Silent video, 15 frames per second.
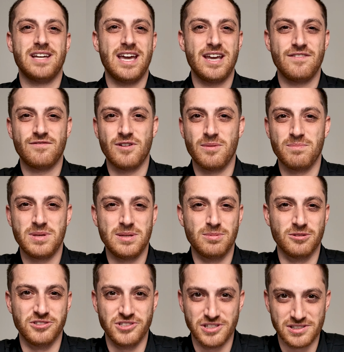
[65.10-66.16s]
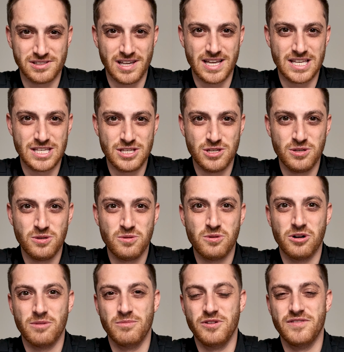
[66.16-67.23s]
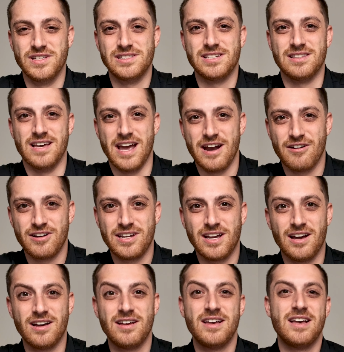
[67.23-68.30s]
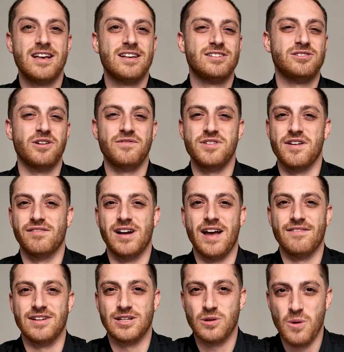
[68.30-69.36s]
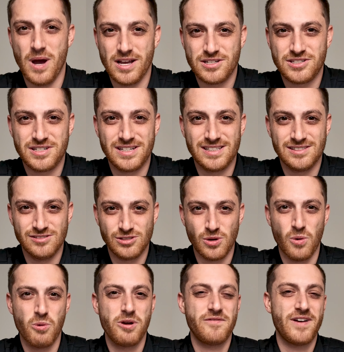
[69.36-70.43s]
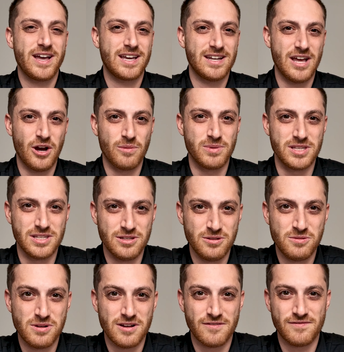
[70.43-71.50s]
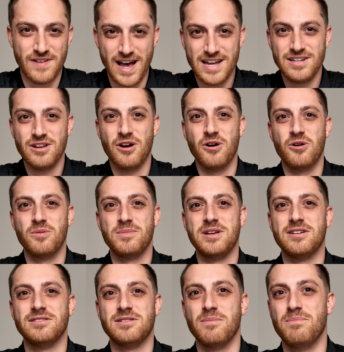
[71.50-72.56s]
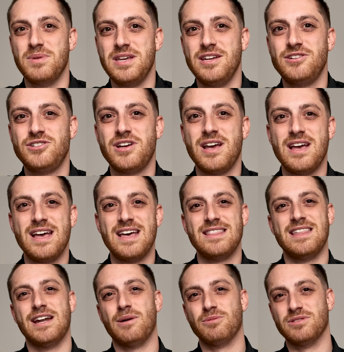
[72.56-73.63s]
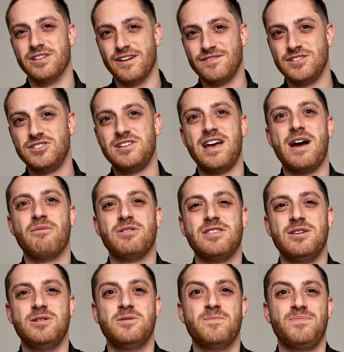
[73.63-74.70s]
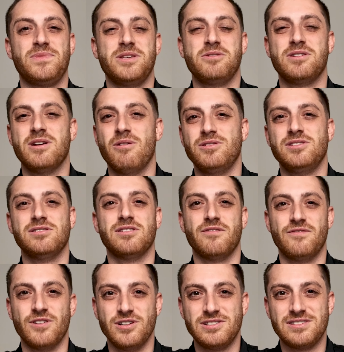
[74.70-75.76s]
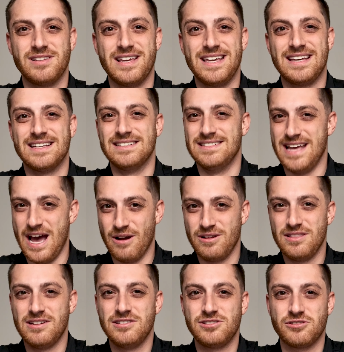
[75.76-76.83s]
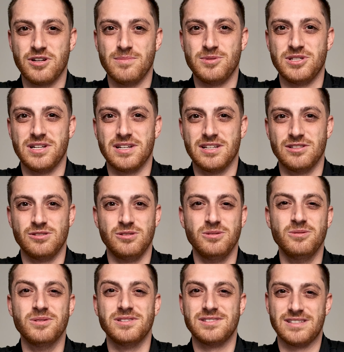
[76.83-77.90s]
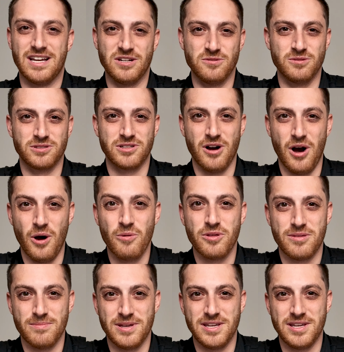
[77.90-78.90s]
day from people just like you who are moving to the area. So if you ever have any questions, or if I can help you find home here at the beach, then I would love to chat with you. You can always use the first link down in the description to schedule a call with